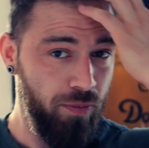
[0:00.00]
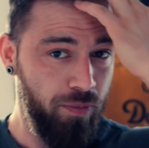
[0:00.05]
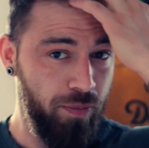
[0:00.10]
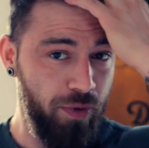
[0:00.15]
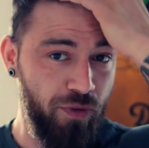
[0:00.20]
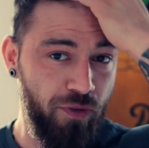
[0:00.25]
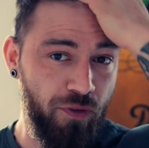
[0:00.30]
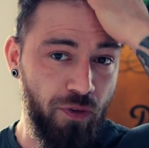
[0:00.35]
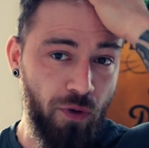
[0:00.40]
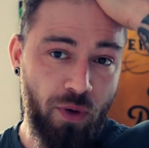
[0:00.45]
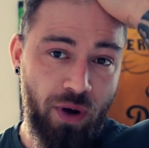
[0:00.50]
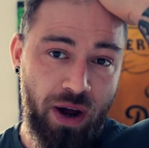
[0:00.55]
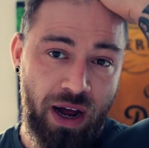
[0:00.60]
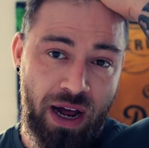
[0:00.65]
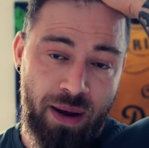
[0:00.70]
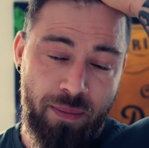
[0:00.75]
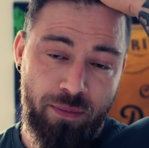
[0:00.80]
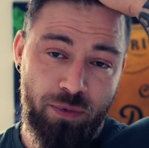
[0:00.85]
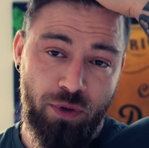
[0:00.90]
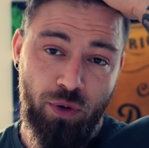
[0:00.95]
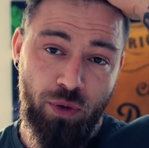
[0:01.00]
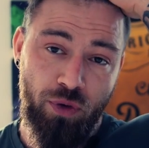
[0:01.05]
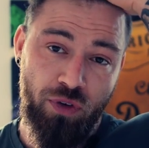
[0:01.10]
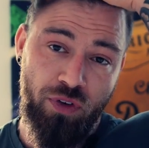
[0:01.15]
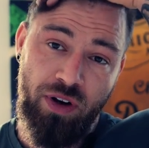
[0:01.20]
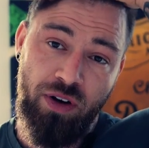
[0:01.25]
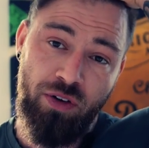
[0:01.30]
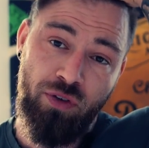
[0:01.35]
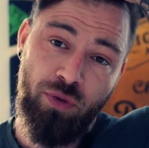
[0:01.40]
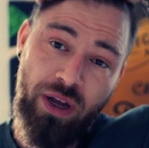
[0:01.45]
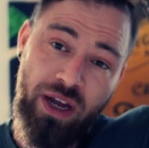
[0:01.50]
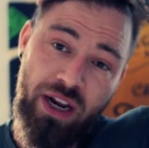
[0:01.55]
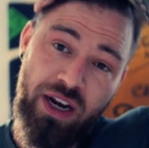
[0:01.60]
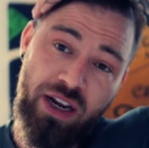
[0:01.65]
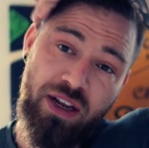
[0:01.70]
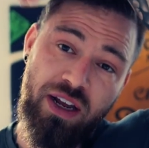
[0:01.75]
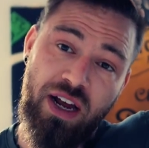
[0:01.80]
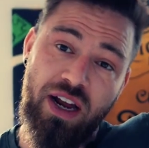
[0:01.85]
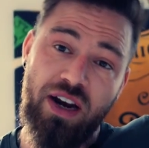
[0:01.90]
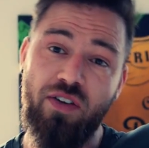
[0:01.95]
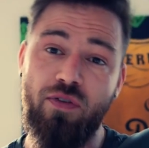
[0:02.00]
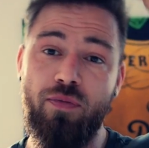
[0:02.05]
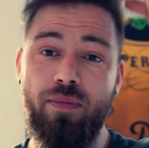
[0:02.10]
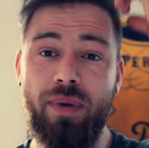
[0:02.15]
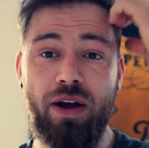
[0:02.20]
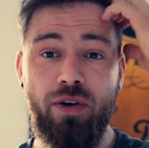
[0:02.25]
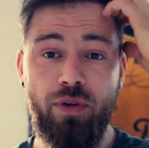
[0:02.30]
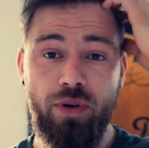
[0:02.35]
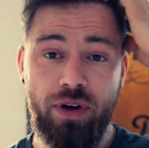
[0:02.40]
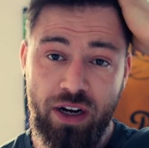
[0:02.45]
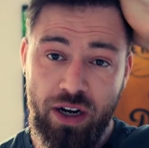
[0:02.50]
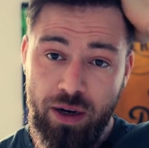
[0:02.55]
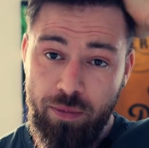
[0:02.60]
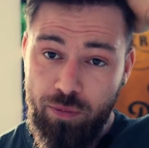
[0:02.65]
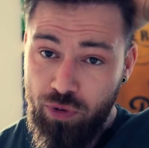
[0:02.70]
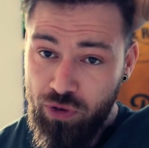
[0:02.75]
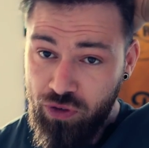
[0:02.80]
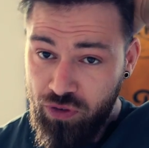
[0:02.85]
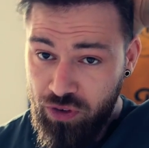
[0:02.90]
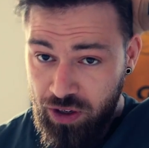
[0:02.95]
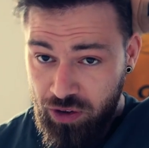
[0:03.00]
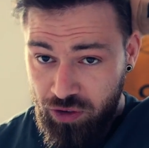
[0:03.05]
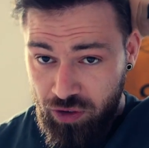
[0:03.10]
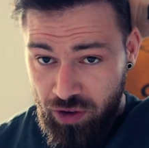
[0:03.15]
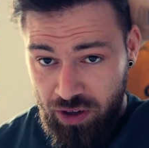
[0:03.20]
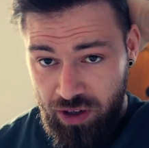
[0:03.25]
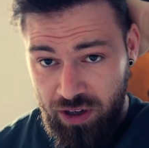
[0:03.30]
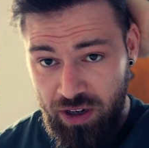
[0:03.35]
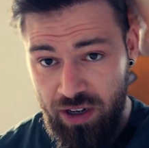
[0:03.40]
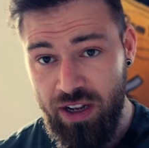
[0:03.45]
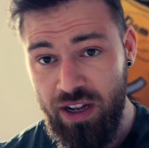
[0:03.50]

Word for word: before I'm doing any kind of microneedling procedure,